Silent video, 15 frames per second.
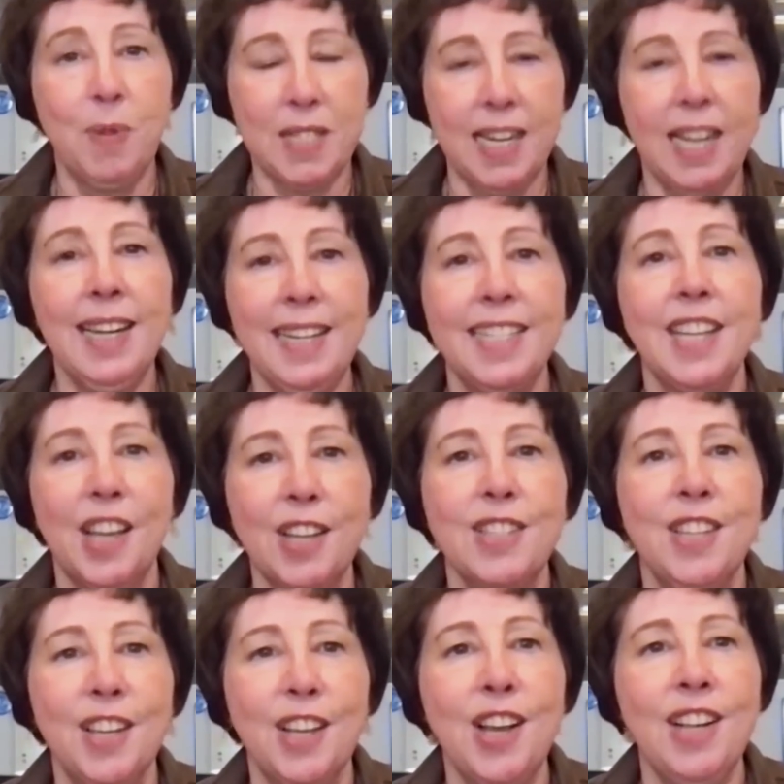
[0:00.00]
particularly
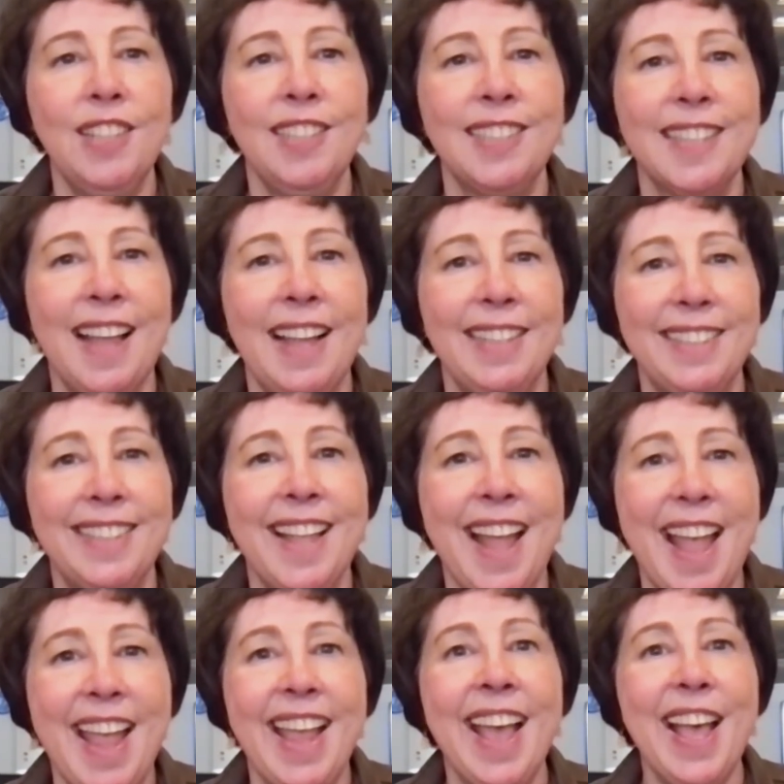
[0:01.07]
to girls, and
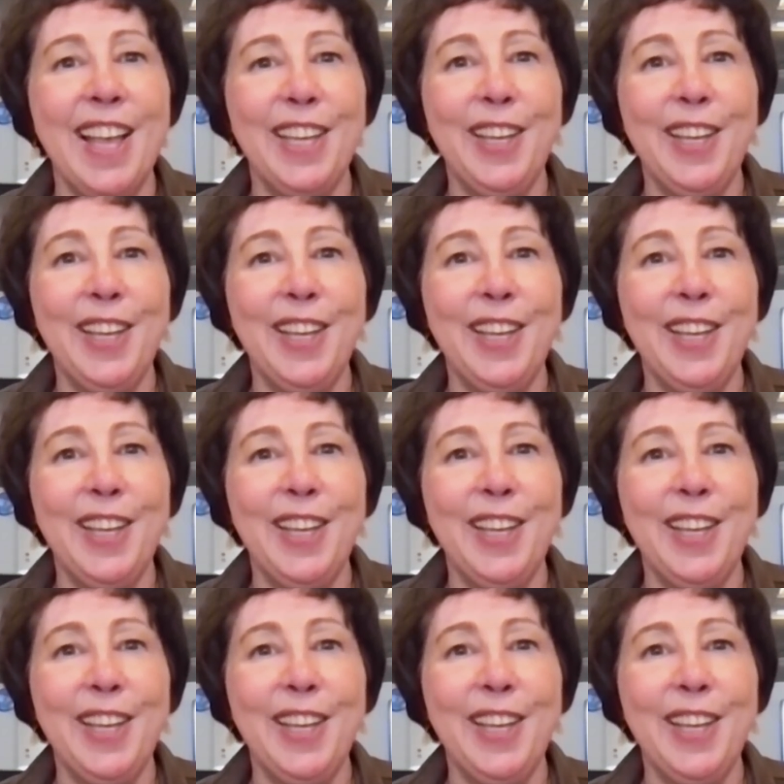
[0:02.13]
say,